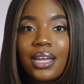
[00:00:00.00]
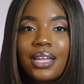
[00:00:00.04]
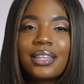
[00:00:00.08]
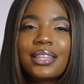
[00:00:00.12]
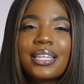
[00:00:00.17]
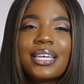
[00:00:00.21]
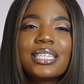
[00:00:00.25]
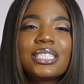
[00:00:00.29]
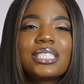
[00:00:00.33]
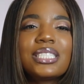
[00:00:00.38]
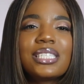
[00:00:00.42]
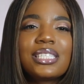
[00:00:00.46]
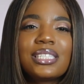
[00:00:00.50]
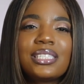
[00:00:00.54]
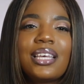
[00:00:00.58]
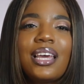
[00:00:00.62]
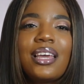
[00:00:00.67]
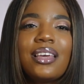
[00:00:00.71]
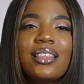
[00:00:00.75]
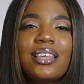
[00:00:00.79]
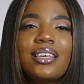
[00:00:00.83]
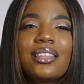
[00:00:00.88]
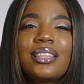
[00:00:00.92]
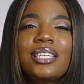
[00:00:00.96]
Let's just say
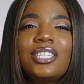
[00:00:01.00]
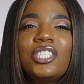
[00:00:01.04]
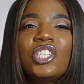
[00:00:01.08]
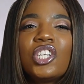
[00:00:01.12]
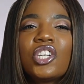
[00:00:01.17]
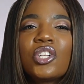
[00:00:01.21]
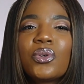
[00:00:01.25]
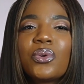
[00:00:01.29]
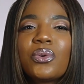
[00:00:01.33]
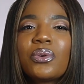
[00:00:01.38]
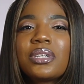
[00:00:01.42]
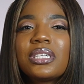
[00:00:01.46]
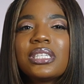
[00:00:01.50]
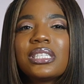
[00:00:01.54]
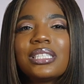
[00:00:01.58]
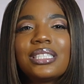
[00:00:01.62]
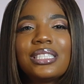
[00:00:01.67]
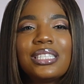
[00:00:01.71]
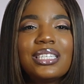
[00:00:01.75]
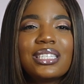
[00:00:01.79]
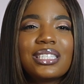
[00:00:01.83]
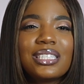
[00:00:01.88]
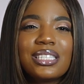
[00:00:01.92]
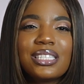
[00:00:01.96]
that the general
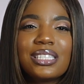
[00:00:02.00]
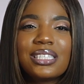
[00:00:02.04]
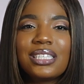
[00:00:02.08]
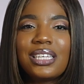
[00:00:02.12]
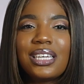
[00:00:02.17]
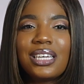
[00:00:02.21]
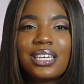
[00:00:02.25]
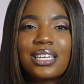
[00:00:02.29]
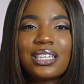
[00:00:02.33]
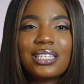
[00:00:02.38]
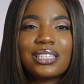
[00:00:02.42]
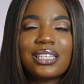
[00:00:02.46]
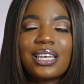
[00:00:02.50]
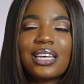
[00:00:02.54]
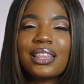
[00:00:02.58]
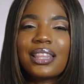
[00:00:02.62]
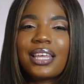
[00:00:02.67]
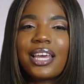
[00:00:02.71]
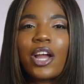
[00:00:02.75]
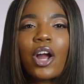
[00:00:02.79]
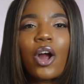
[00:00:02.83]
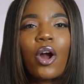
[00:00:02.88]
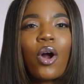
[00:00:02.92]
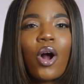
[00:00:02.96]
consensus is that
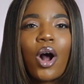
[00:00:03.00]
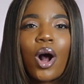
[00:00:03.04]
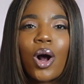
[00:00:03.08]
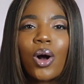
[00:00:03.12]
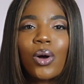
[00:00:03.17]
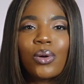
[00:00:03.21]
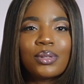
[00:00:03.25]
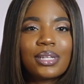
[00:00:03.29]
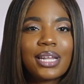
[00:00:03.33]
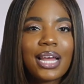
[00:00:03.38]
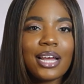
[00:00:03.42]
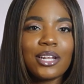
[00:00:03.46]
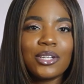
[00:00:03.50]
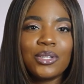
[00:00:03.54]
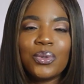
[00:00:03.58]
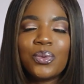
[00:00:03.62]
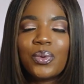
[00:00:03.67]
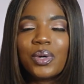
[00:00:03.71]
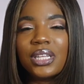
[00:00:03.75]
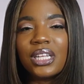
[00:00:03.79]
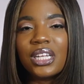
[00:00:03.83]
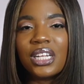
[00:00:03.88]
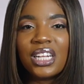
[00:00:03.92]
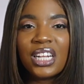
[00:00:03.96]
they are all not
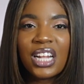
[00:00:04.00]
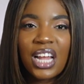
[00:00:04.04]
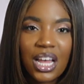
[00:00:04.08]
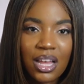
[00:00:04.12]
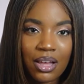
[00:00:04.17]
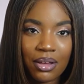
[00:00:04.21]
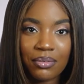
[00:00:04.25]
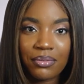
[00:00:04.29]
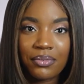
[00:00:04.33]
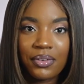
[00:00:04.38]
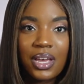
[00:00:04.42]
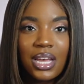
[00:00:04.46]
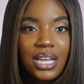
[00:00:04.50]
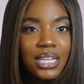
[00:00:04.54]
doing enough